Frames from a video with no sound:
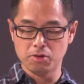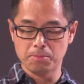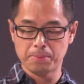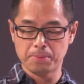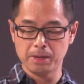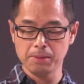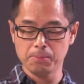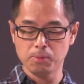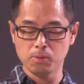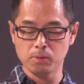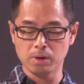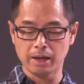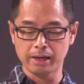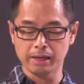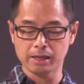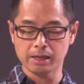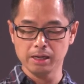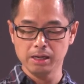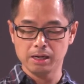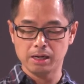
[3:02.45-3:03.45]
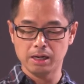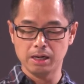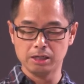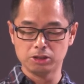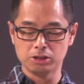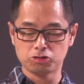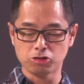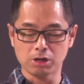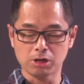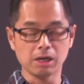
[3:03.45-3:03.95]
people like
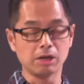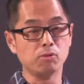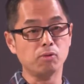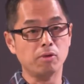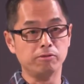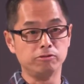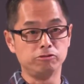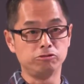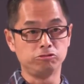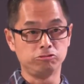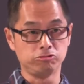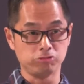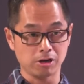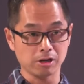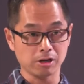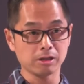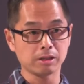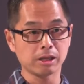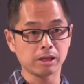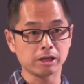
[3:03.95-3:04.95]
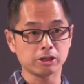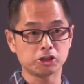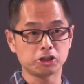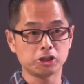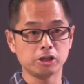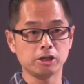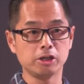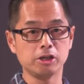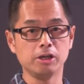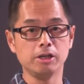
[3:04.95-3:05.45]
struggling with drug
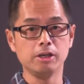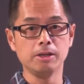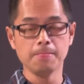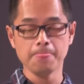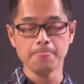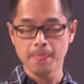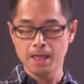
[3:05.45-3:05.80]
addiction,